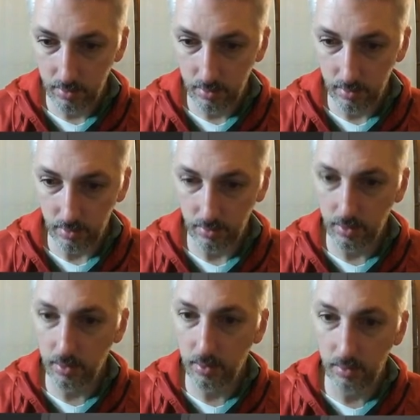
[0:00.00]
There we
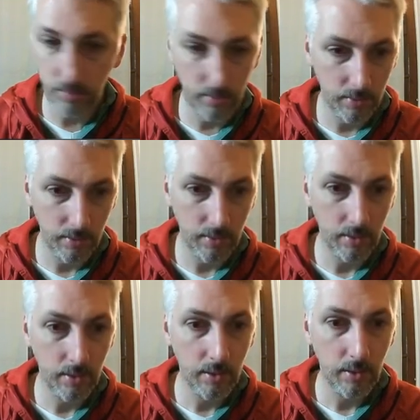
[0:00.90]
go.
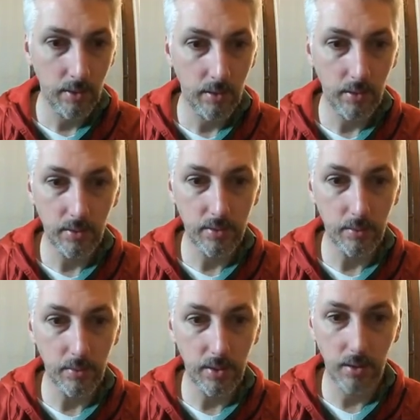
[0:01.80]
There's some
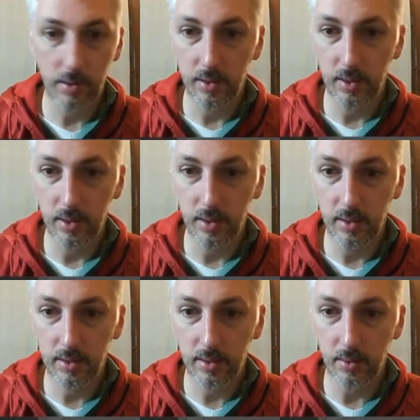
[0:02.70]

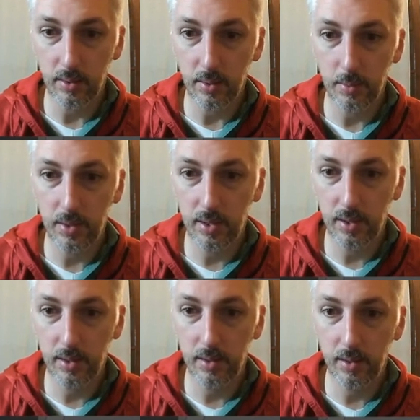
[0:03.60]
darkness going up
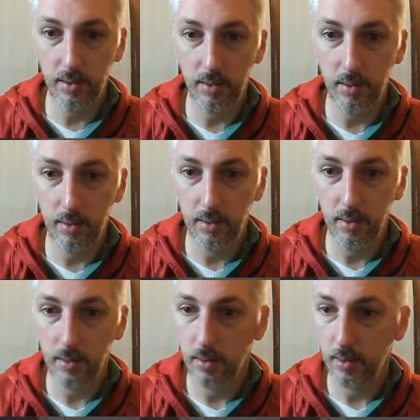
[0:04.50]
here.
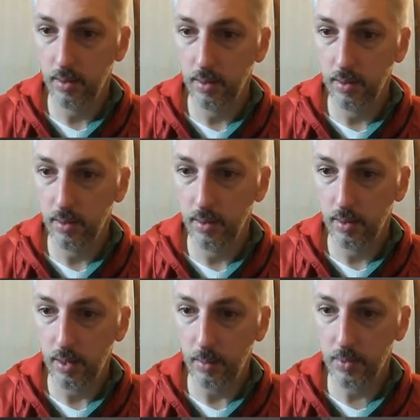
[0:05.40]

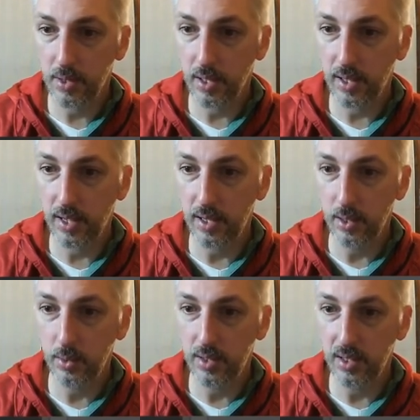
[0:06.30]
I'm just going to kind of
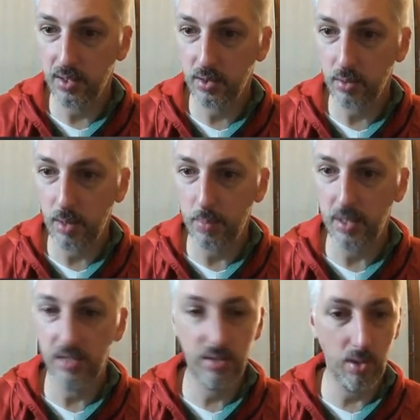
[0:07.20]
use these stripy
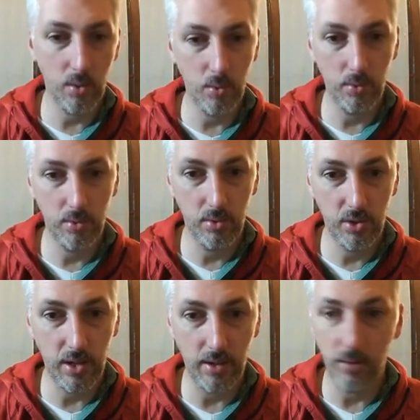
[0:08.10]
stone
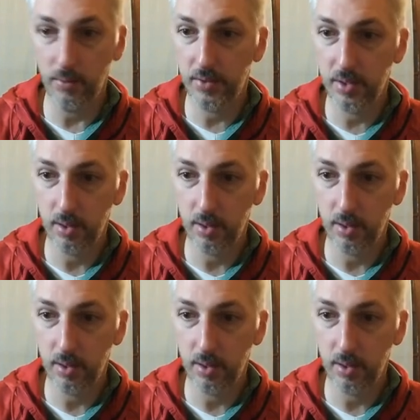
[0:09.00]
shelves